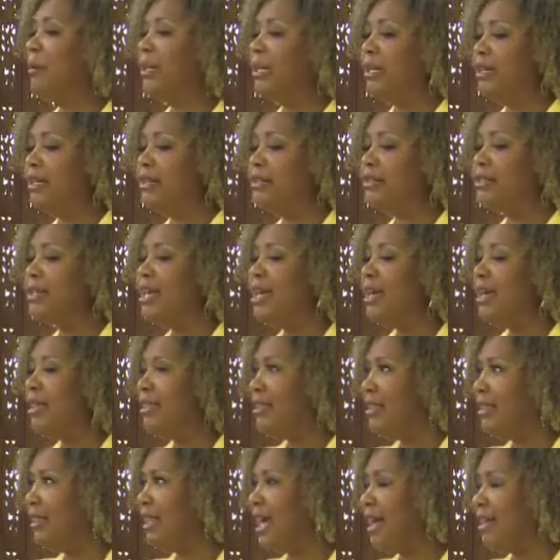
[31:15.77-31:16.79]
because
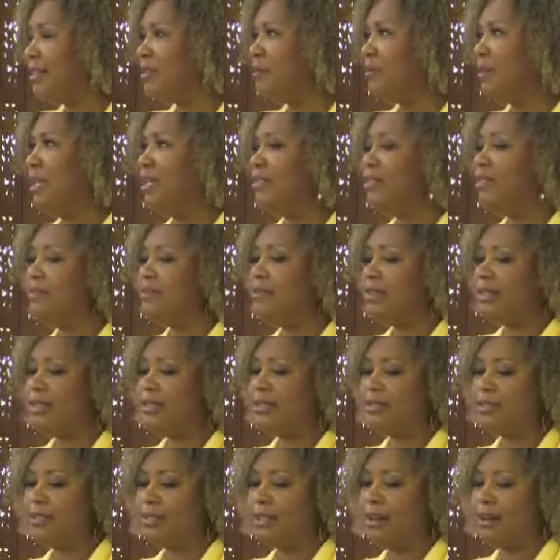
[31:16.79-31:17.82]
the last piece of
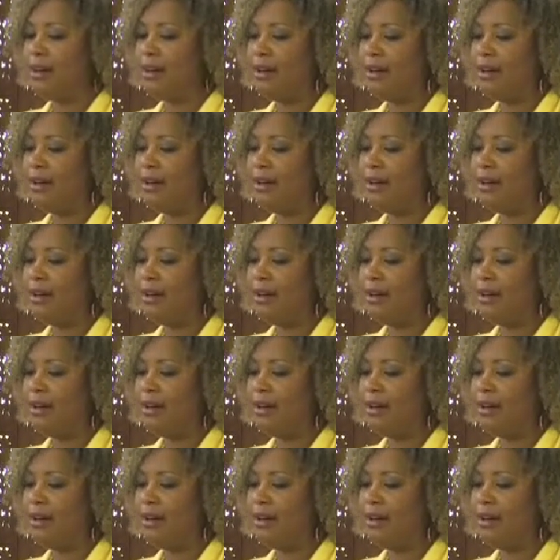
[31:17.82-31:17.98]
this